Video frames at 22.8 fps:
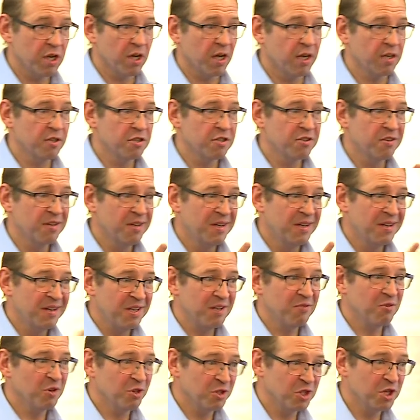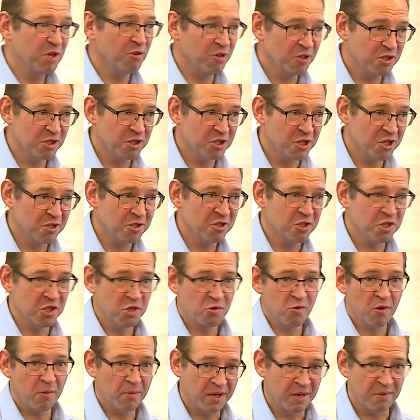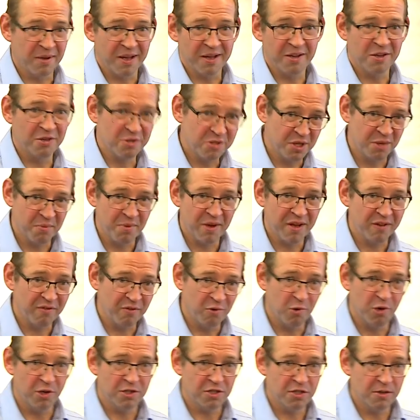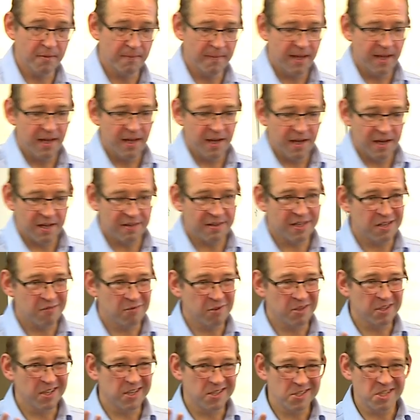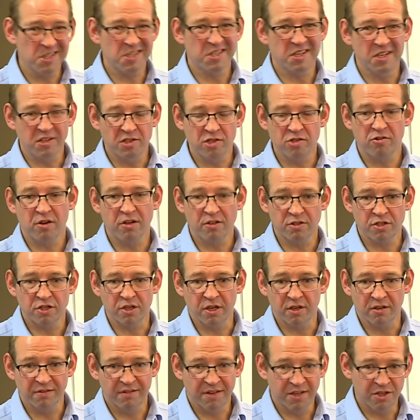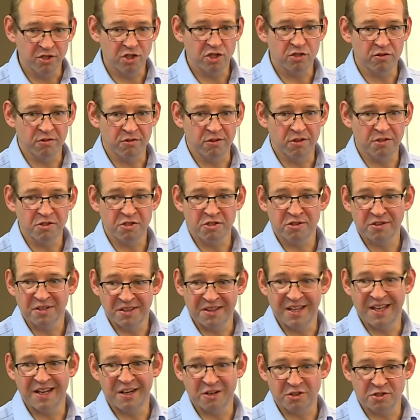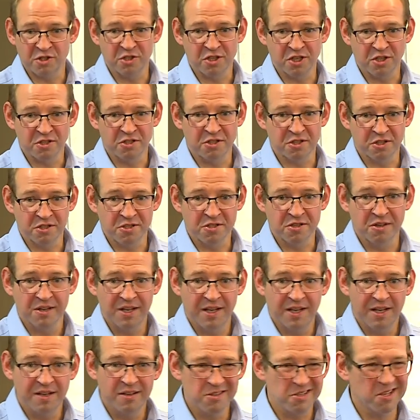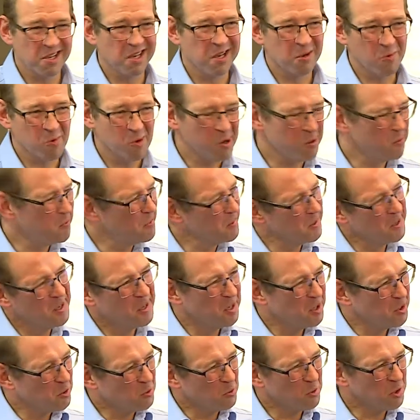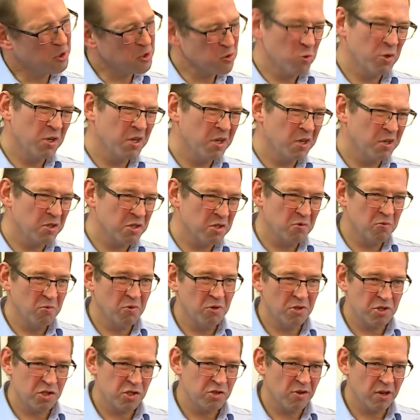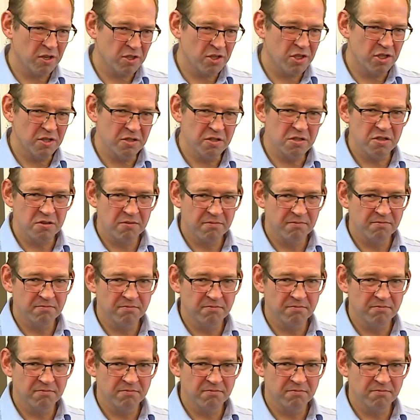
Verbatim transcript: case you've got two loss adjusters squabbling about who's going to pay for what. And then you've got the existing structure insurers and their loss adjusters saying, well, what's works, what's structures?